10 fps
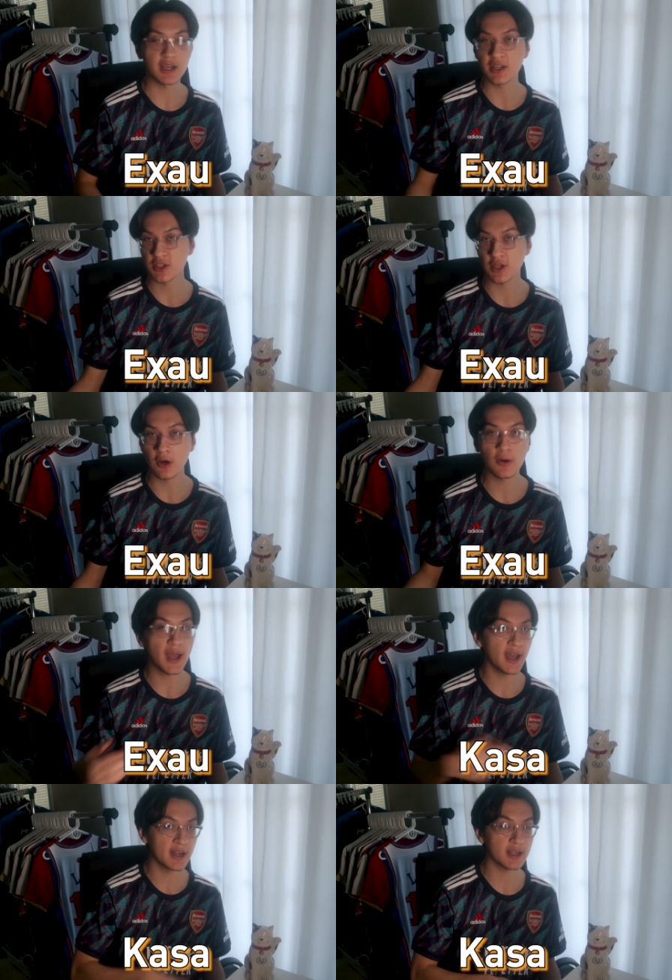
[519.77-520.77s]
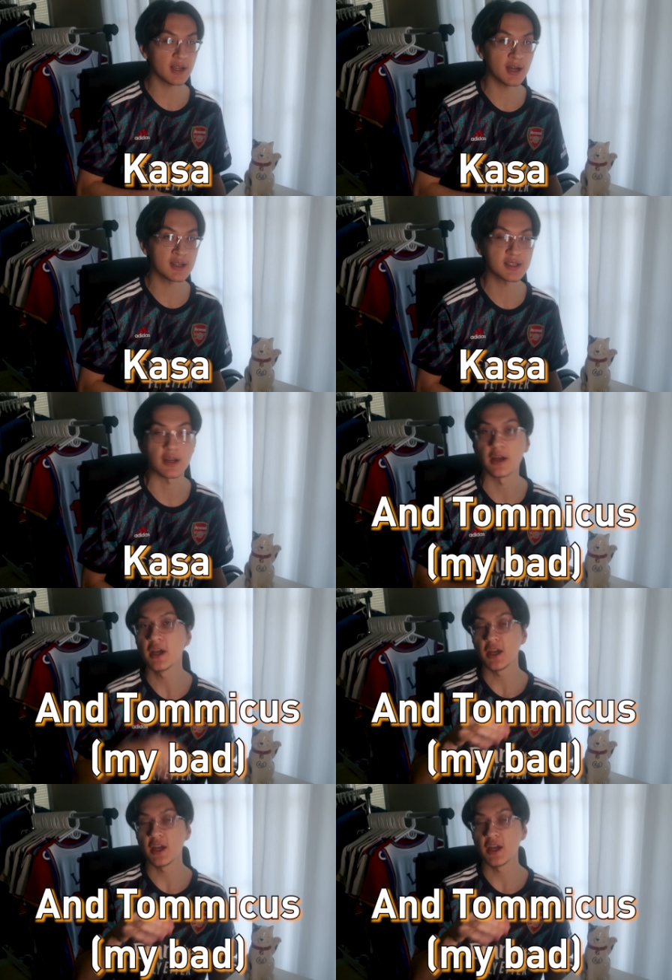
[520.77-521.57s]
Exo, and Casa.